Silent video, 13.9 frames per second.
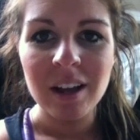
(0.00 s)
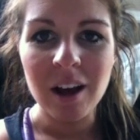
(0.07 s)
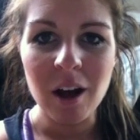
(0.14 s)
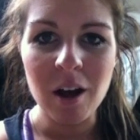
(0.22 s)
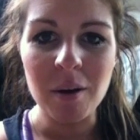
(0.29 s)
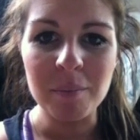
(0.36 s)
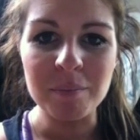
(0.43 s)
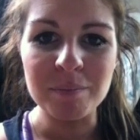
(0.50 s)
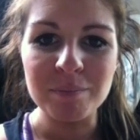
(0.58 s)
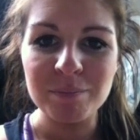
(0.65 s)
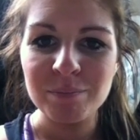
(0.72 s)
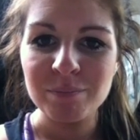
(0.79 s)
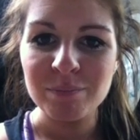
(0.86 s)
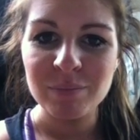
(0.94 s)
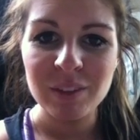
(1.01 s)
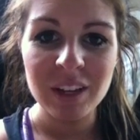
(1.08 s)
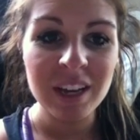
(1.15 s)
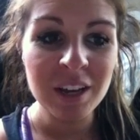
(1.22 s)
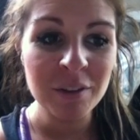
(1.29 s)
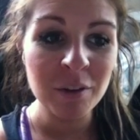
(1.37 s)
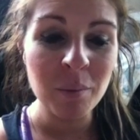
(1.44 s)

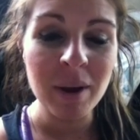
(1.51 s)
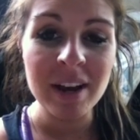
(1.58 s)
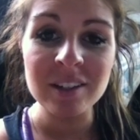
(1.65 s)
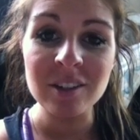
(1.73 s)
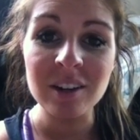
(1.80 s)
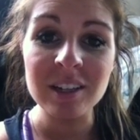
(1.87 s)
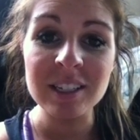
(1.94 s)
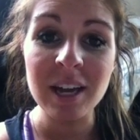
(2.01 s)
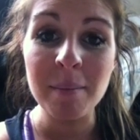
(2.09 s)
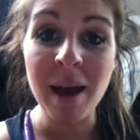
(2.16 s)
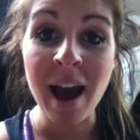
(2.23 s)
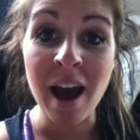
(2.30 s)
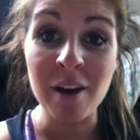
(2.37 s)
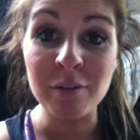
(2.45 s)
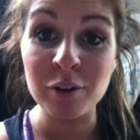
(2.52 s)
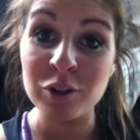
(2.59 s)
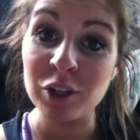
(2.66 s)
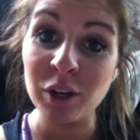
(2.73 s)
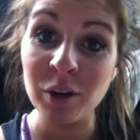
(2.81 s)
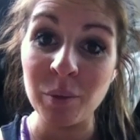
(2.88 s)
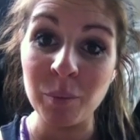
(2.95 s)
Either way, as long as I'm
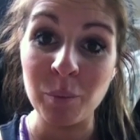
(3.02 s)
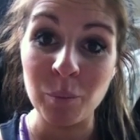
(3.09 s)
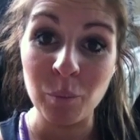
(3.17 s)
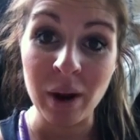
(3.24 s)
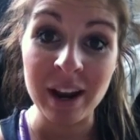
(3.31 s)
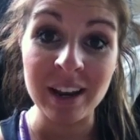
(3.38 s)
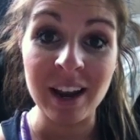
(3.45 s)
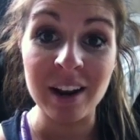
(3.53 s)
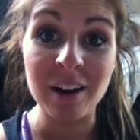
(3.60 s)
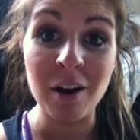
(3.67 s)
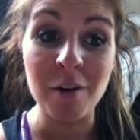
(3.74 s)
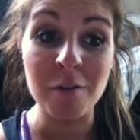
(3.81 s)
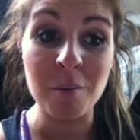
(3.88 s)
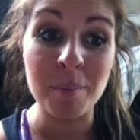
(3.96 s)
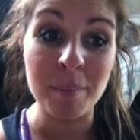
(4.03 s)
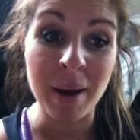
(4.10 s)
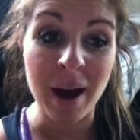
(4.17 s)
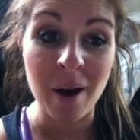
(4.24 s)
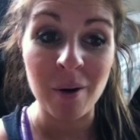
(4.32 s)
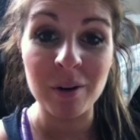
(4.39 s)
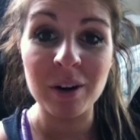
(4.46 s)
averaging a weight gain of
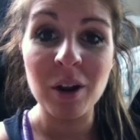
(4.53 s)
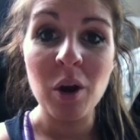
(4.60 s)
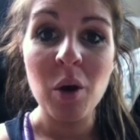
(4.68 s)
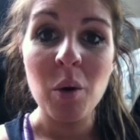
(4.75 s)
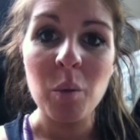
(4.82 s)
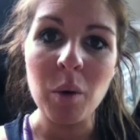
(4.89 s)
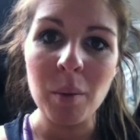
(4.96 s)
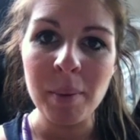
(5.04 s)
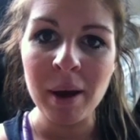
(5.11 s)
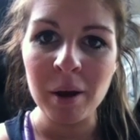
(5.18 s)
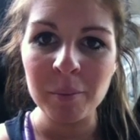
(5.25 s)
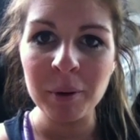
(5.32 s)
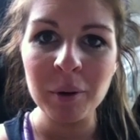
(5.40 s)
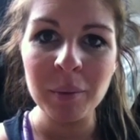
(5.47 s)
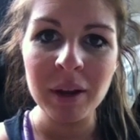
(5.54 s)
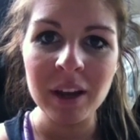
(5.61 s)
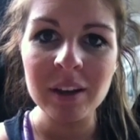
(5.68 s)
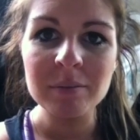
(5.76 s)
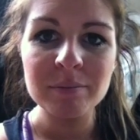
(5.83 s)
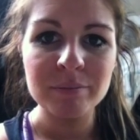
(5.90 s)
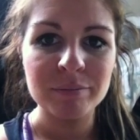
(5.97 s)
about 1 pound per week,